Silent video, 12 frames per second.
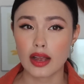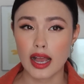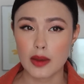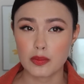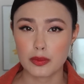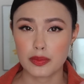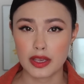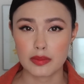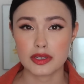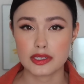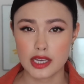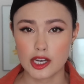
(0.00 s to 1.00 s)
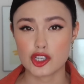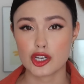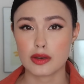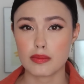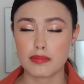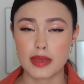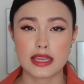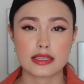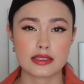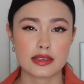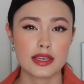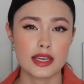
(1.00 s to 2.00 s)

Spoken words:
hyperpigmentation-based